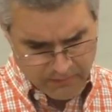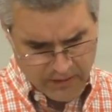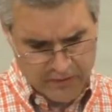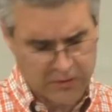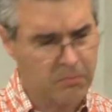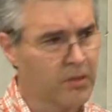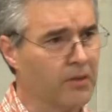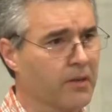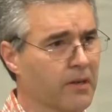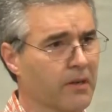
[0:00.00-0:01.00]
this
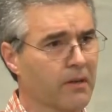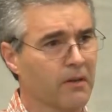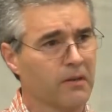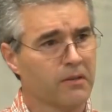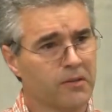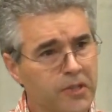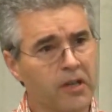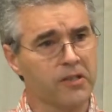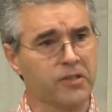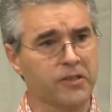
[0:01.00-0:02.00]
book
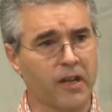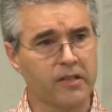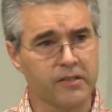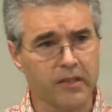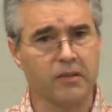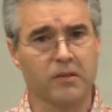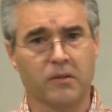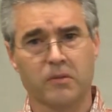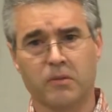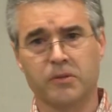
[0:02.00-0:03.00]
just as it
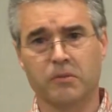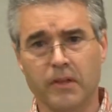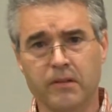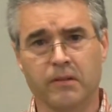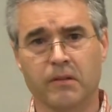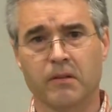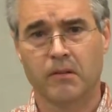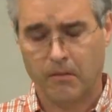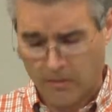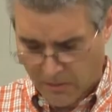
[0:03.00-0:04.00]
was written,
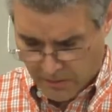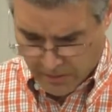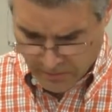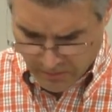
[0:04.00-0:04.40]
in